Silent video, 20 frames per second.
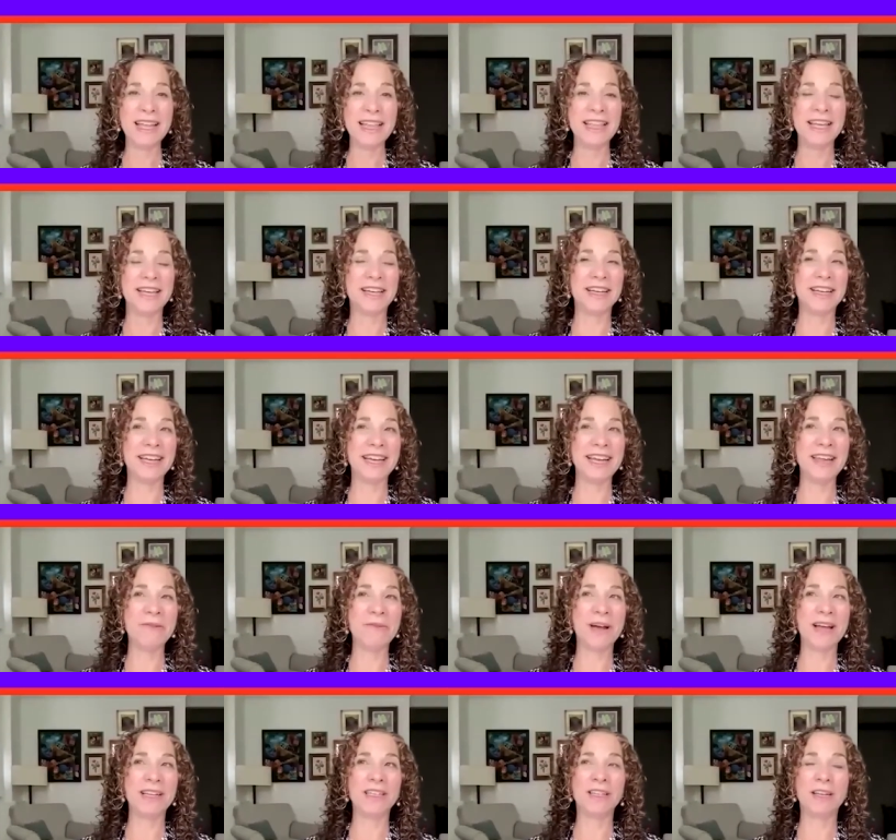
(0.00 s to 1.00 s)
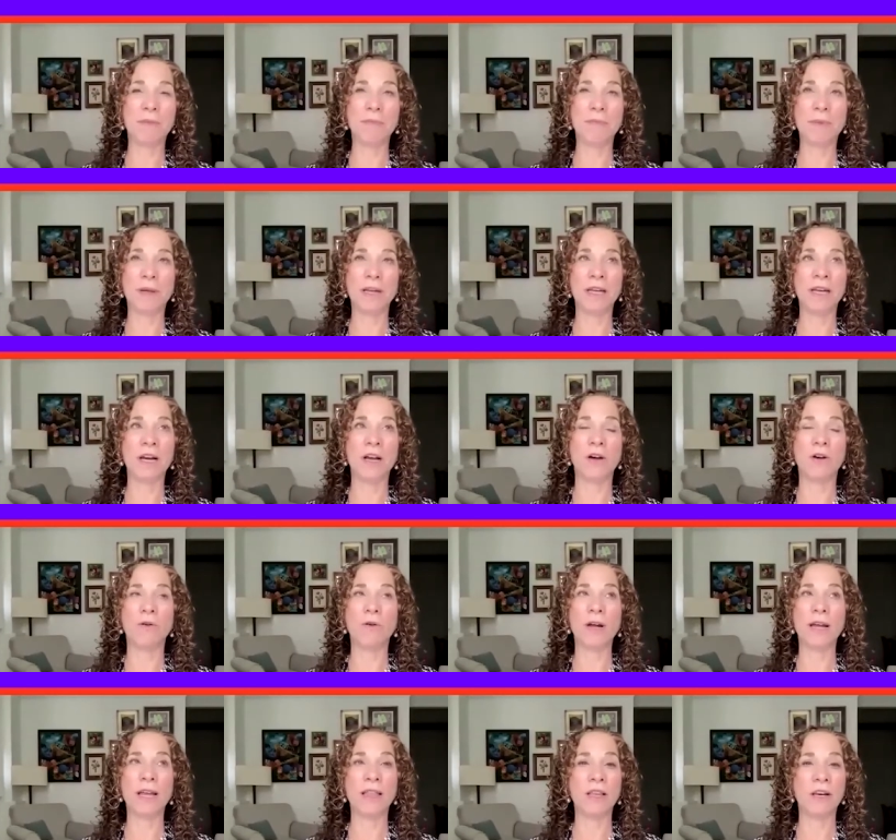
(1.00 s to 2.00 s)
in the, he wound up, you
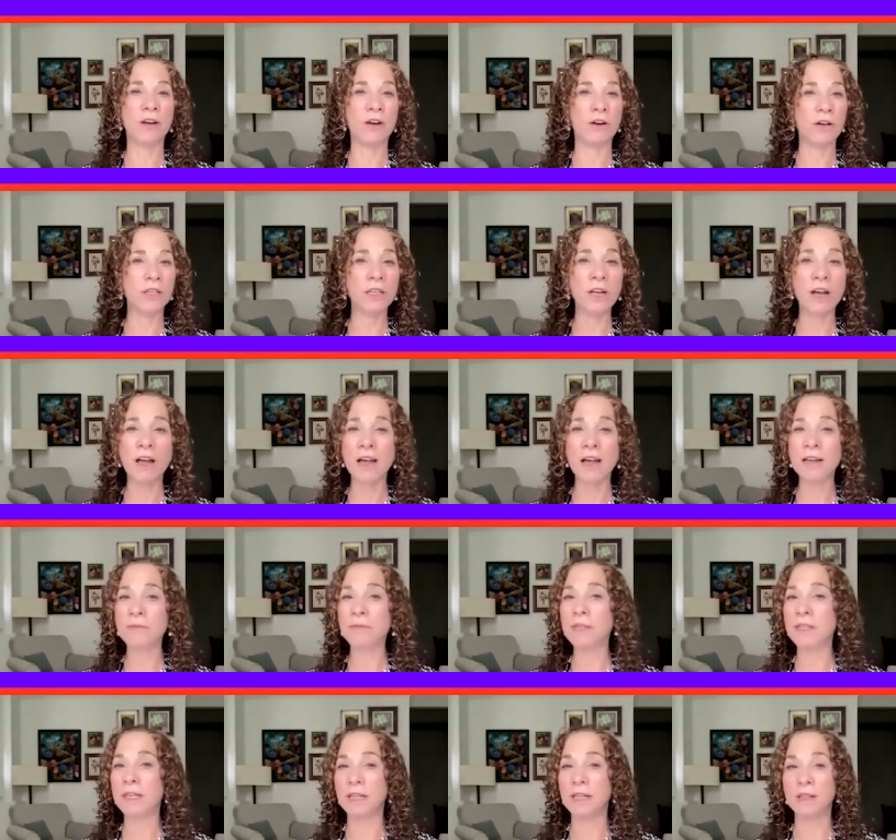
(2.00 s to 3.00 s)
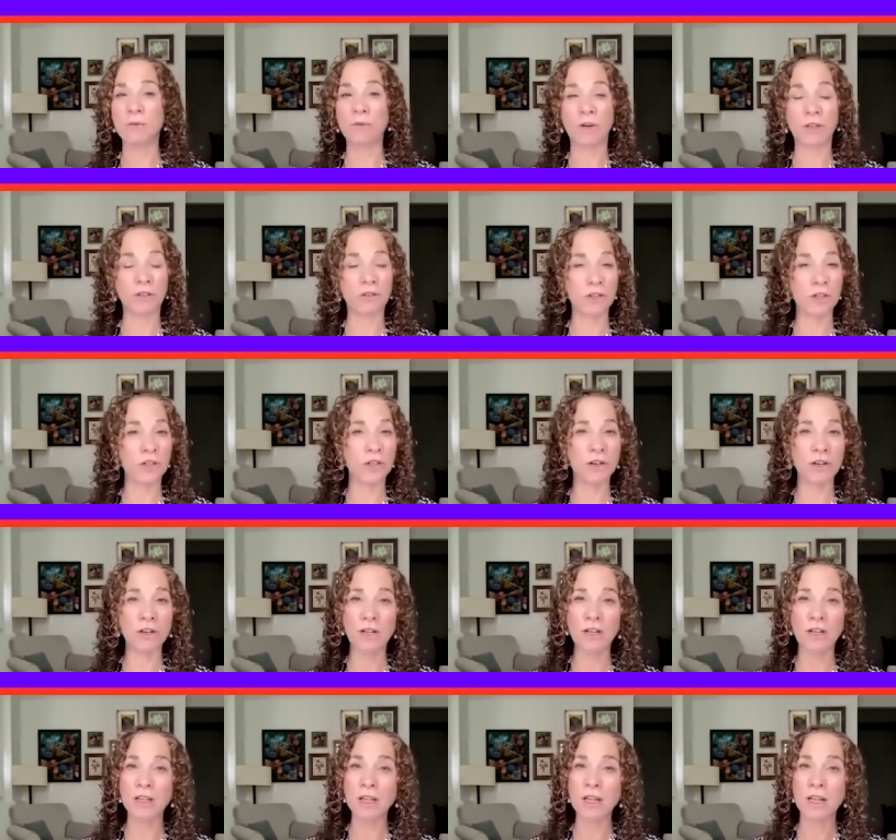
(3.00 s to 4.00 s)
know, in the New York Times, in the Wall Street
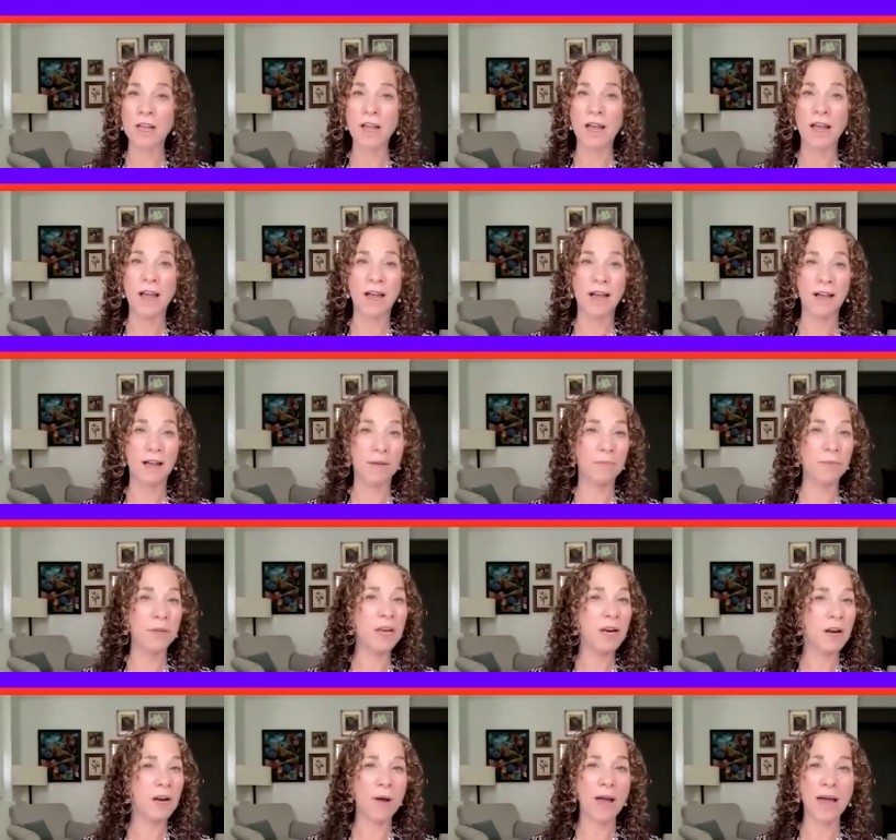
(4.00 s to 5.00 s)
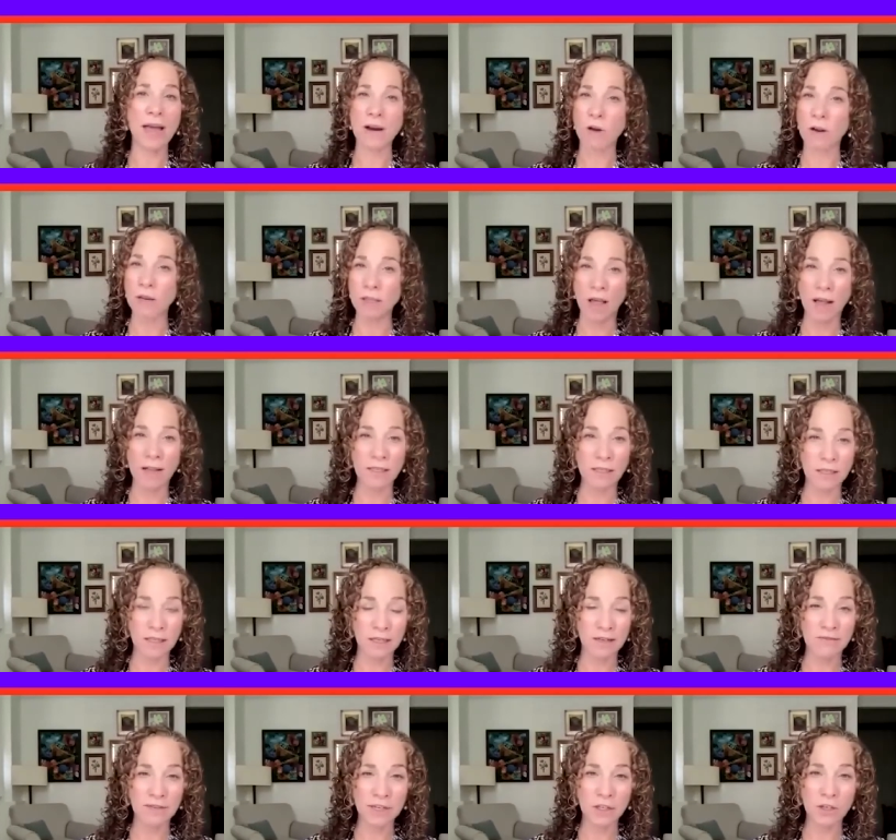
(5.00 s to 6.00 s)
Journal, um, you know, and on lots of
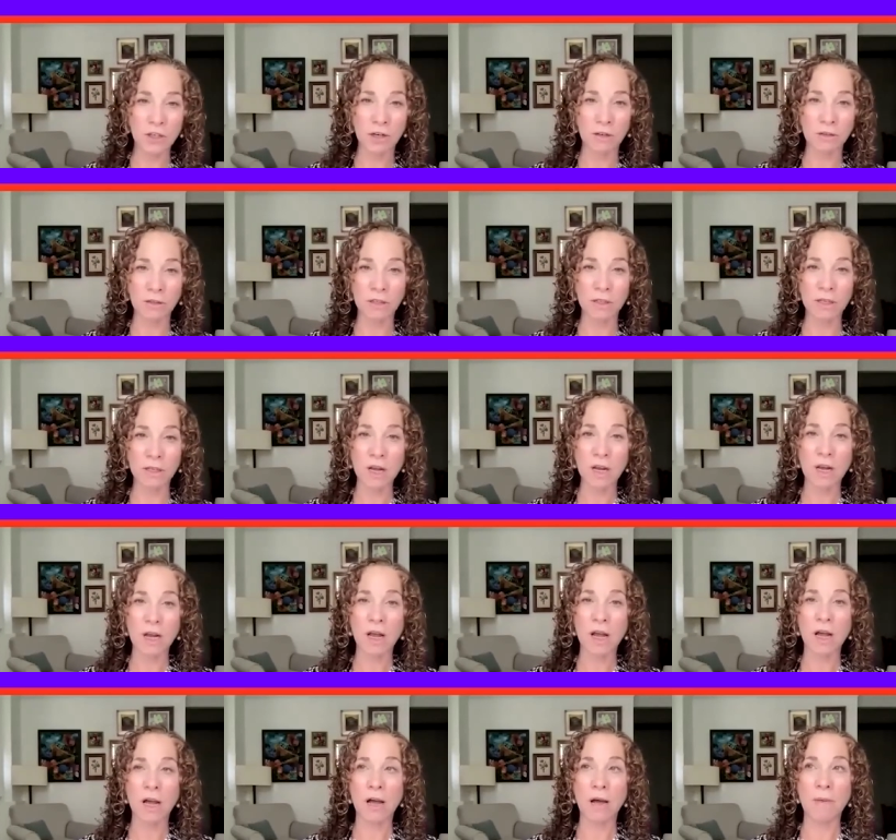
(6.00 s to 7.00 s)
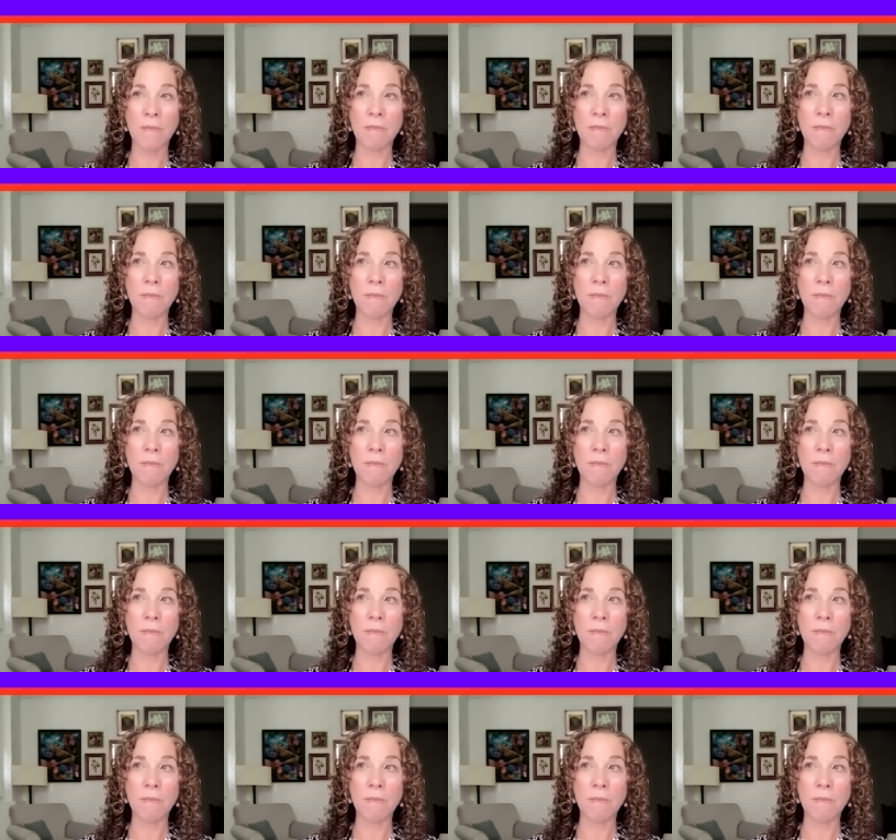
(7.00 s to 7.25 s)
TV shows. Uh,